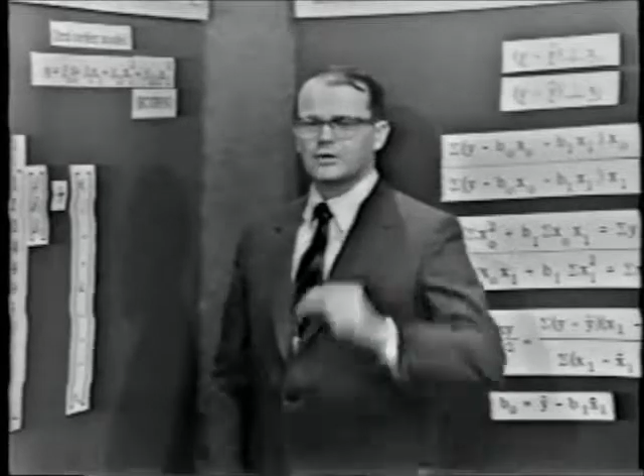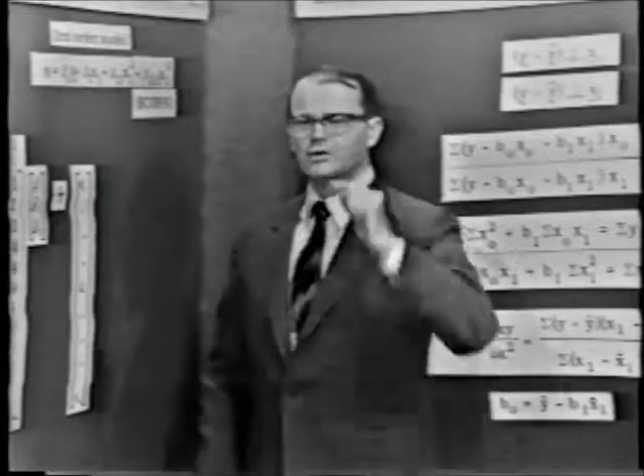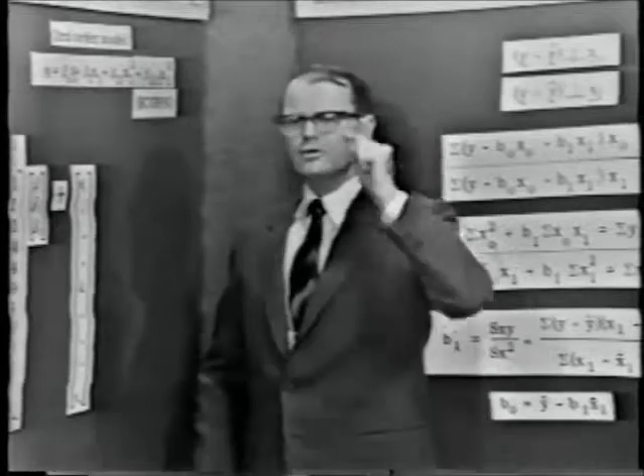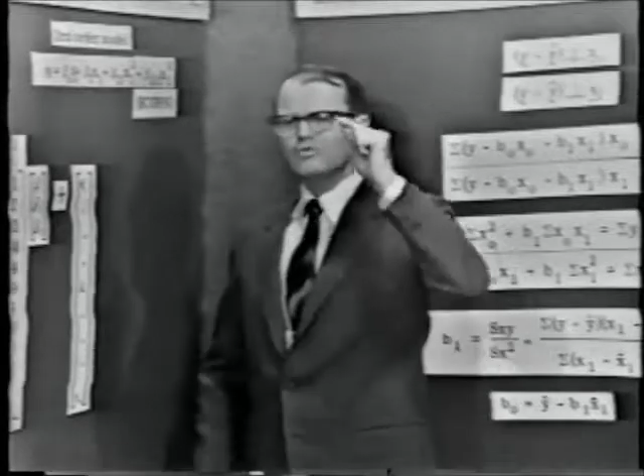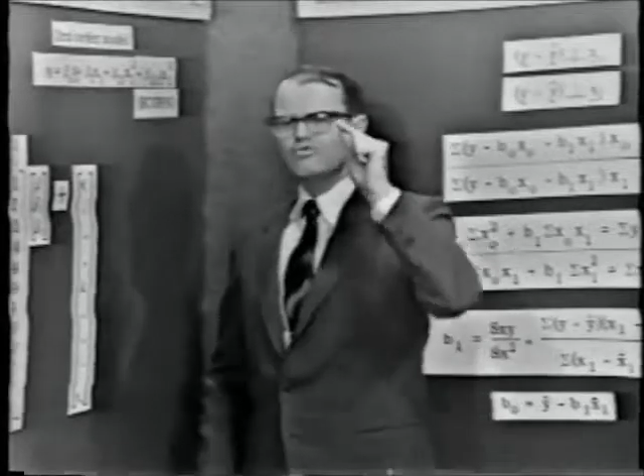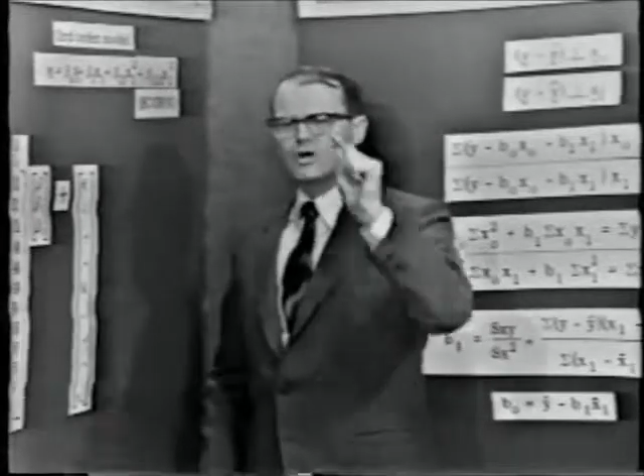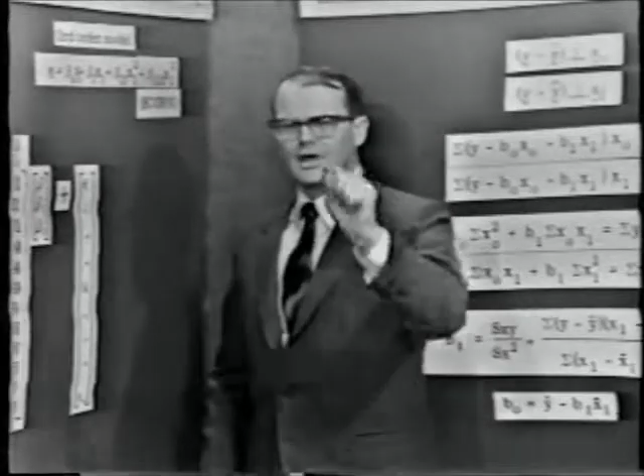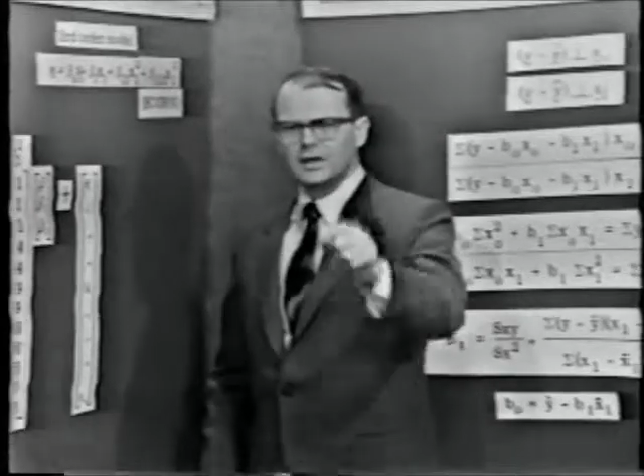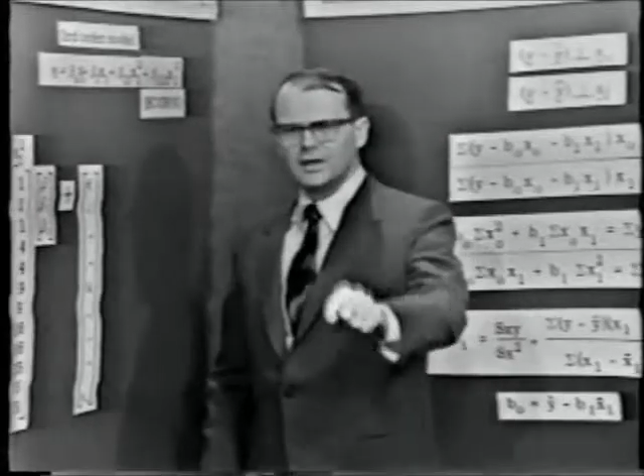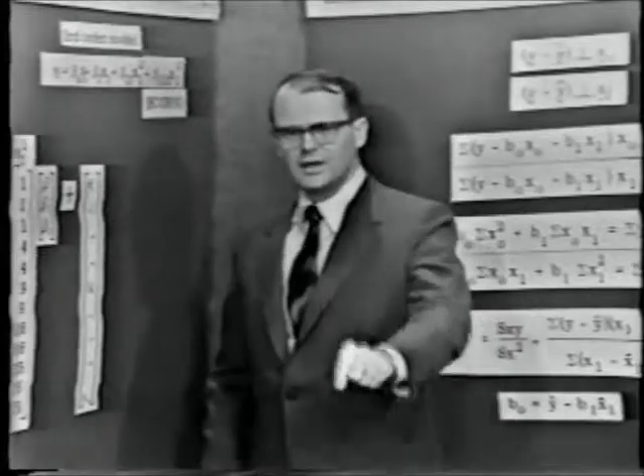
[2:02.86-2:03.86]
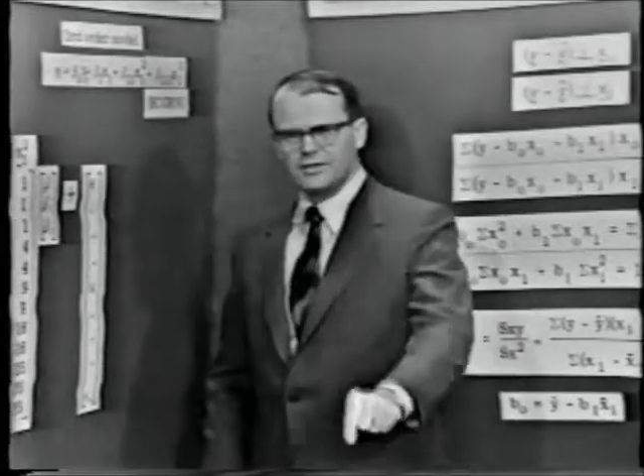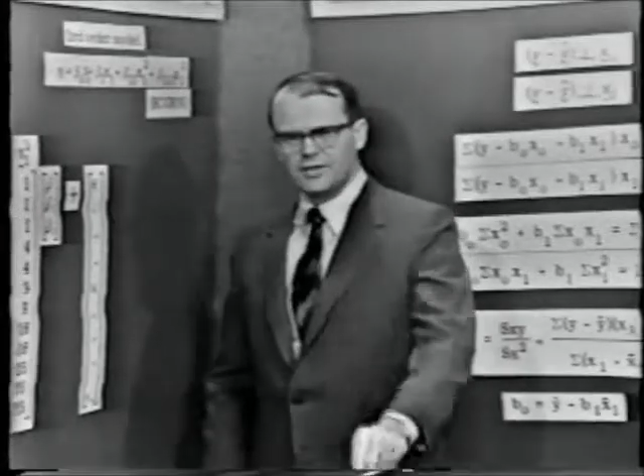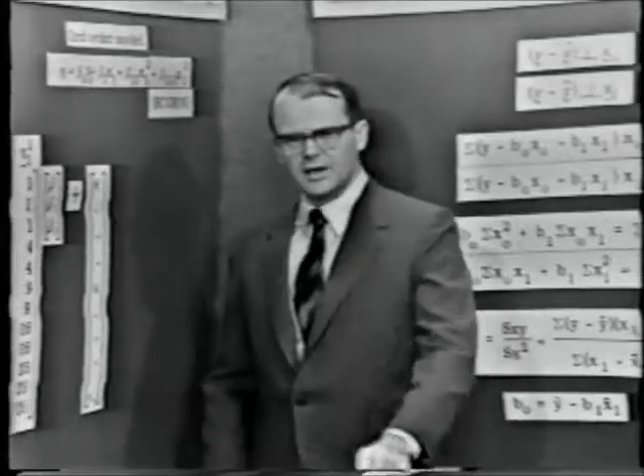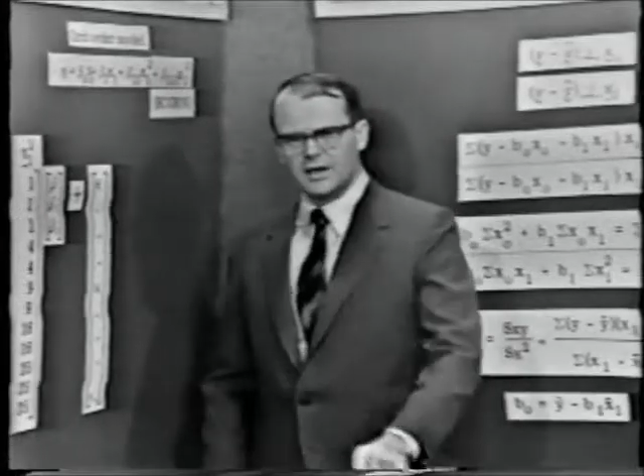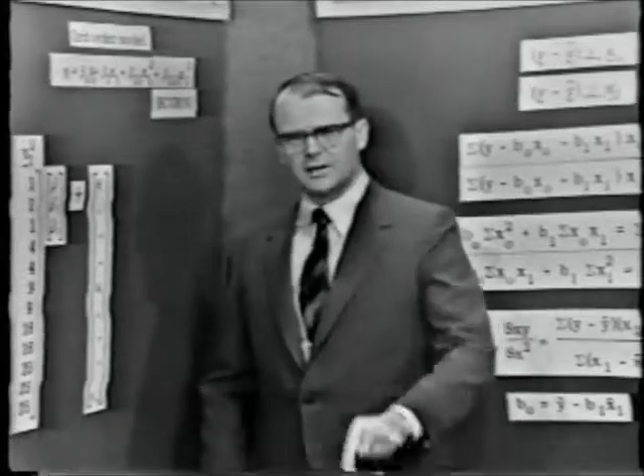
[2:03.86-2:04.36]
do you really
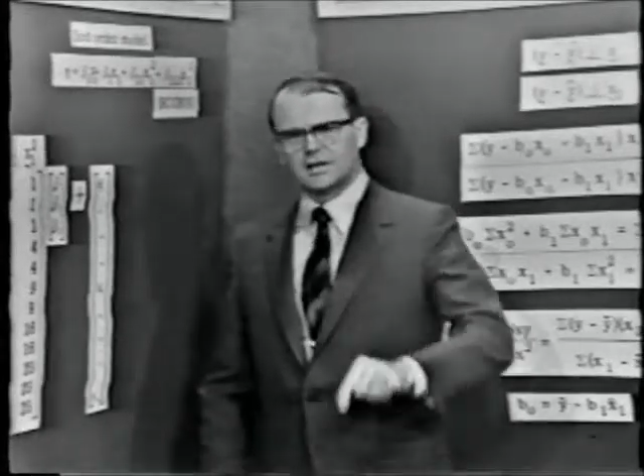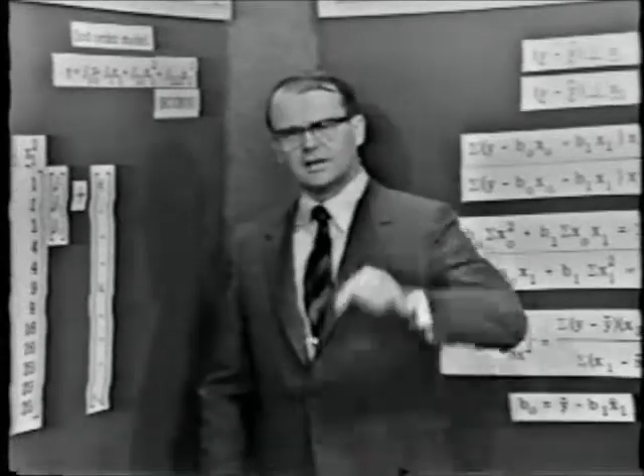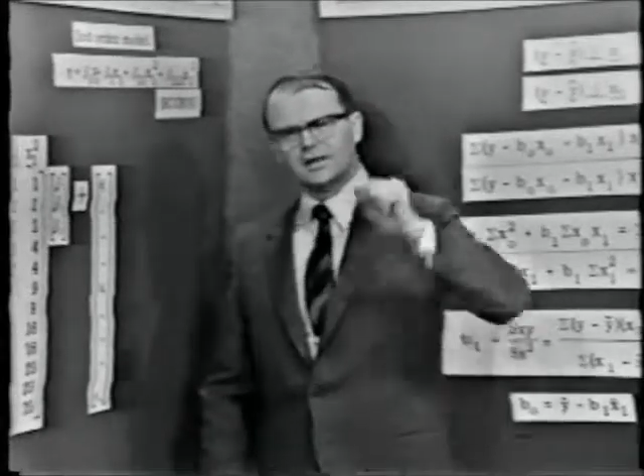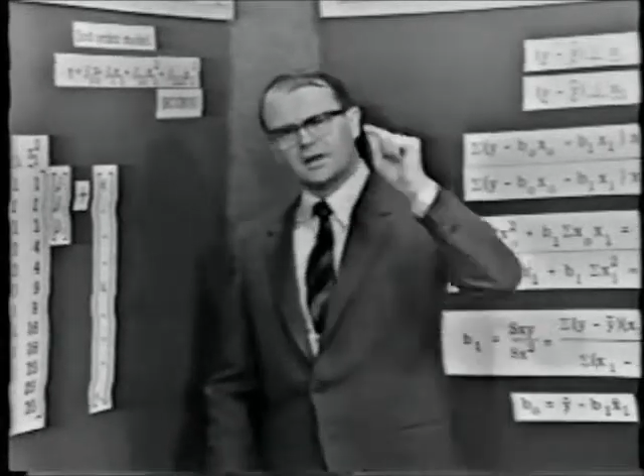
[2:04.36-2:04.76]
think that the